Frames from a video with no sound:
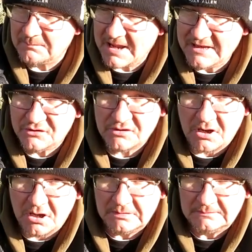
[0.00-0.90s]

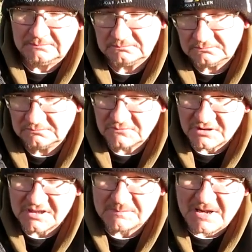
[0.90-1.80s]
Patreon,
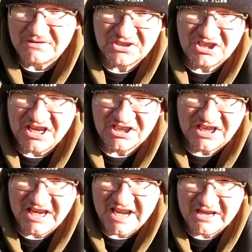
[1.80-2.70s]
so that's about
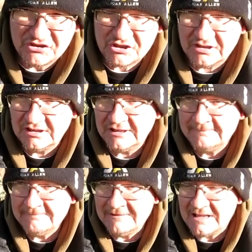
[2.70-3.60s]
60-ish,
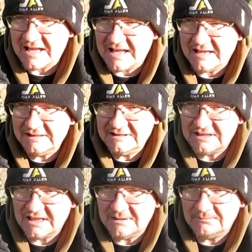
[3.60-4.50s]

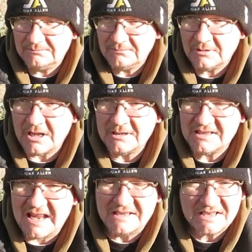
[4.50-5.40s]
and I
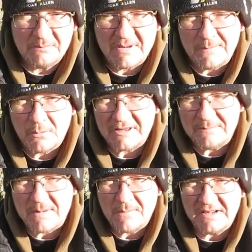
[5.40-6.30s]
get some people
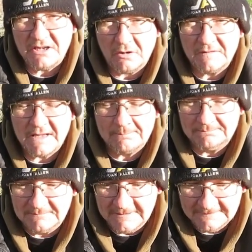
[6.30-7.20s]
give me money
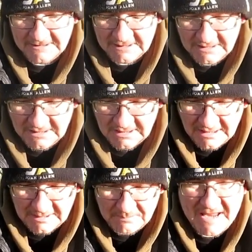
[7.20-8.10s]
on
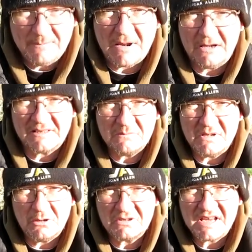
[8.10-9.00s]
PayPal, give
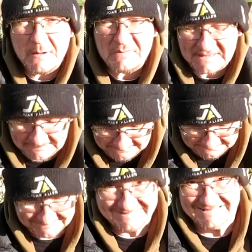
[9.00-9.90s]
me little tips.
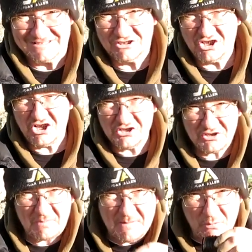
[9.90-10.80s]

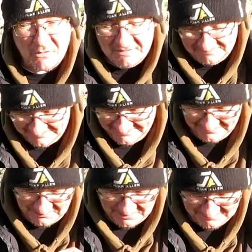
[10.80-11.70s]
Cheers, people.
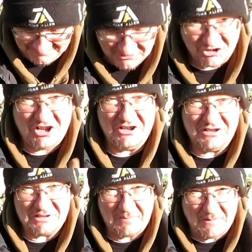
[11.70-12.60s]
All right,
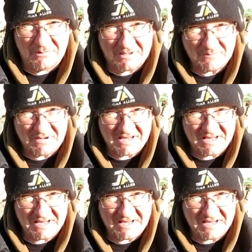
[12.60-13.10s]
cheers the people who give me